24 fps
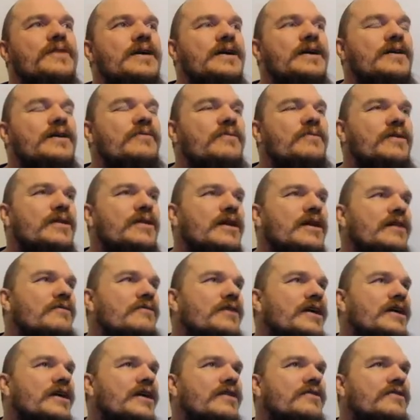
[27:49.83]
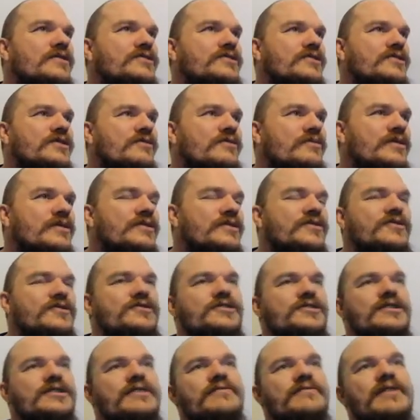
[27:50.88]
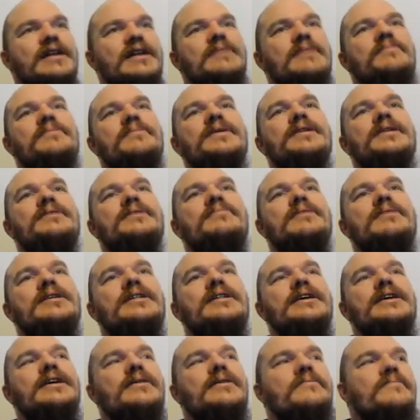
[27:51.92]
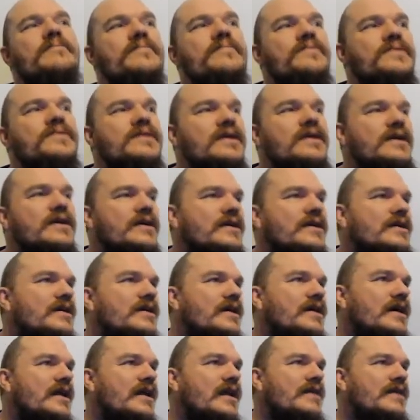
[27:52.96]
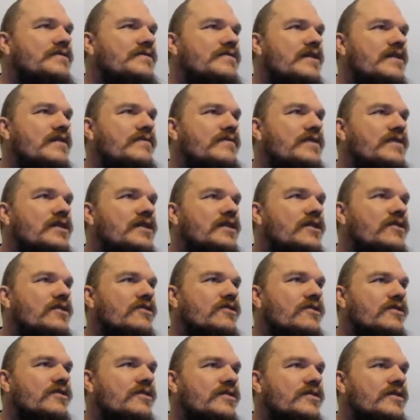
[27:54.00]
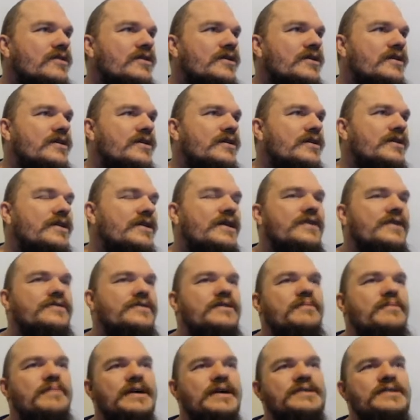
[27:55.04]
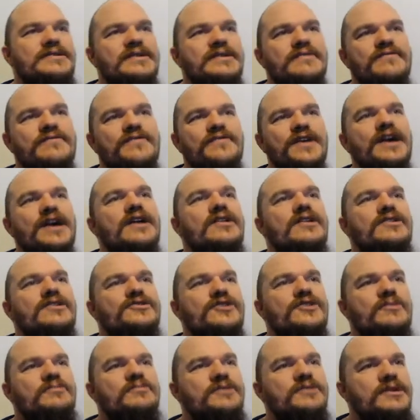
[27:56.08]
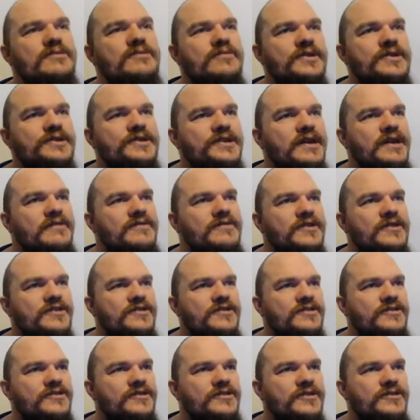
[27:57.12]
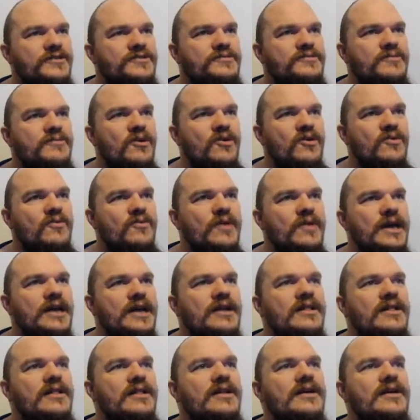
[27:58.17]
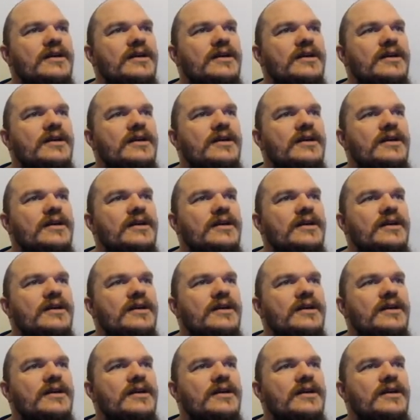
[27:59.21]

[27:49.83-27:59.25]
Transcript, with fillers: We'll go here into the research and development building and let's have a look. There's the basic vehicles option which gives us a small wheel